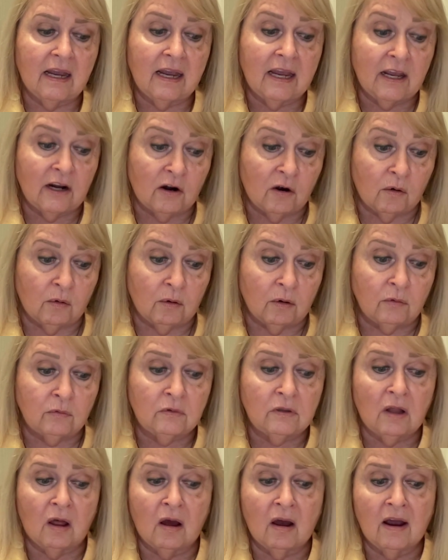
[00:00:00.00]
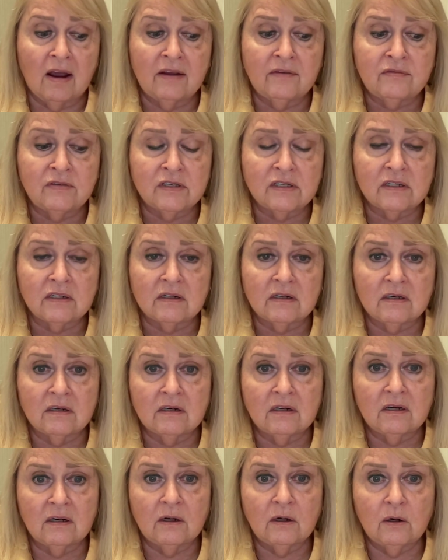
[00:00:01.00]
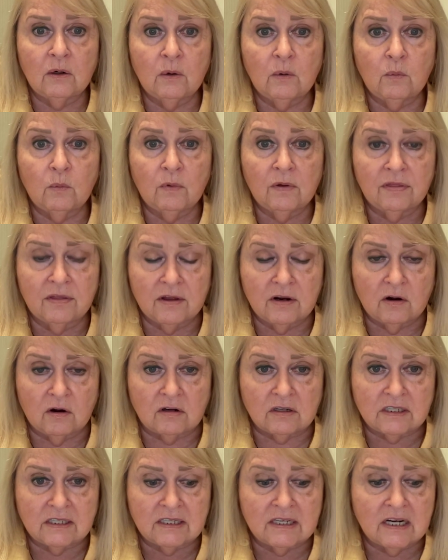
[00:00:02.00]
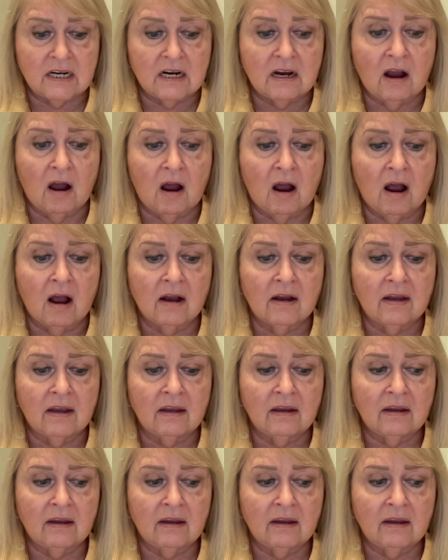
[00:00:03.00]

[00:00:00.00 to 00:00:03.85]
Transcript: in our own lives, within our synagogue,